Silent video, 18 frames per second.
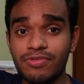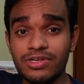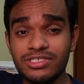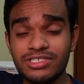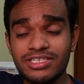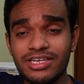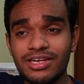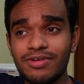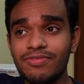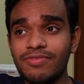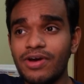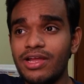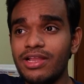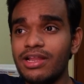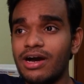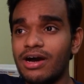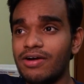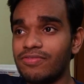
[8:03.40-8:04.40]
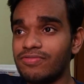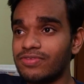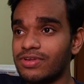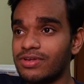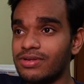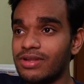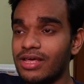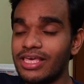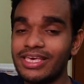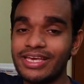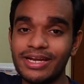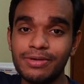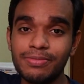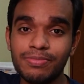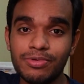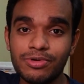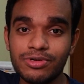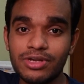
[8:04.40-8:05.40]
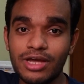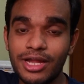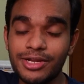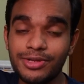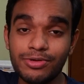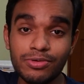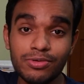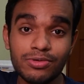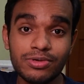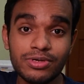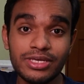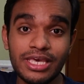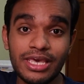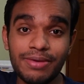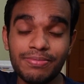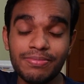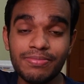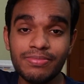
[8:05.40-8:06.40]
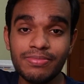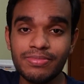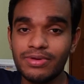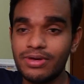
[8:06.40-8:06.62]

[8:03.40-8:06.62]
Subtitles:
once in a while, after I get bored, I do game,